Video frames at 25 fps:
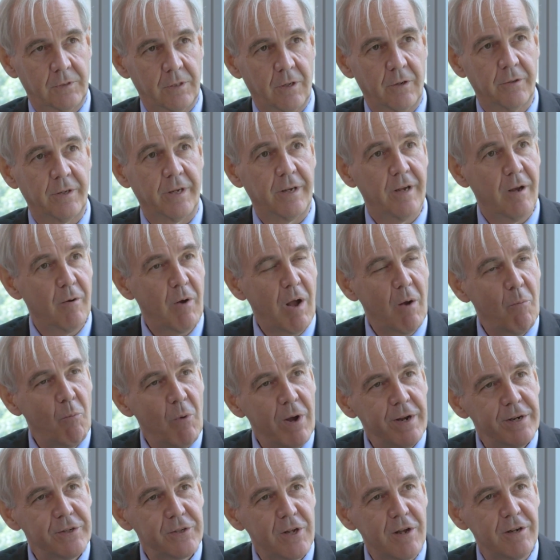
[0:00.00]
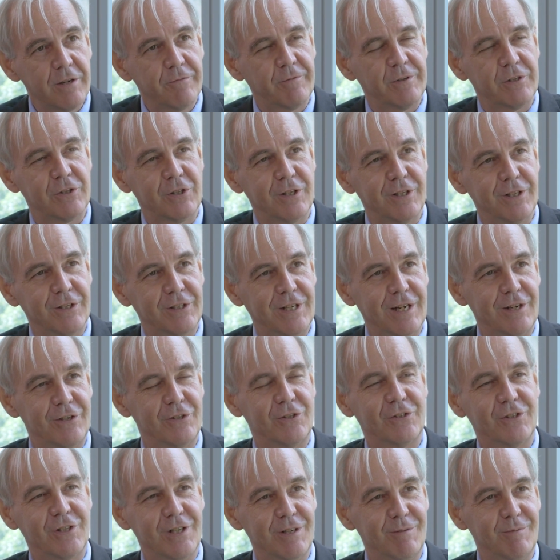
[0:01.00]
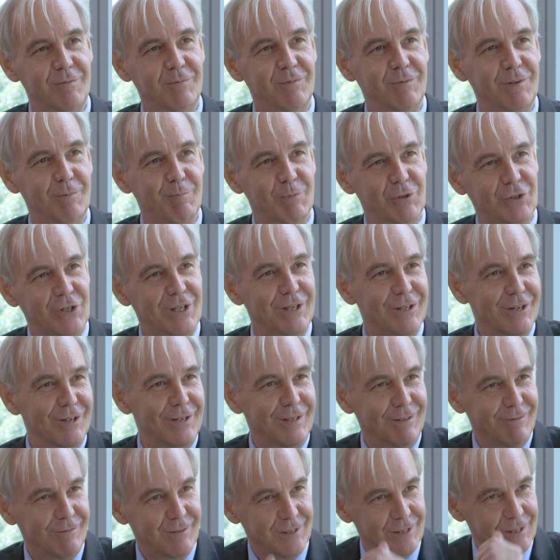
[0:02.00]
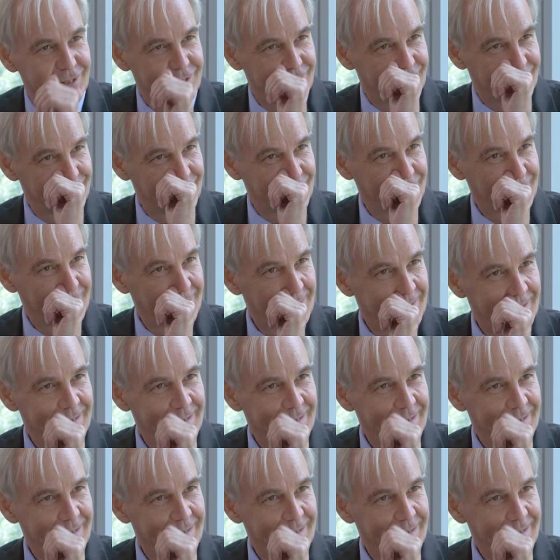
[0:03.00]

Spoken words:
Okay, and where does artificial intelligence and machine learning fit into this?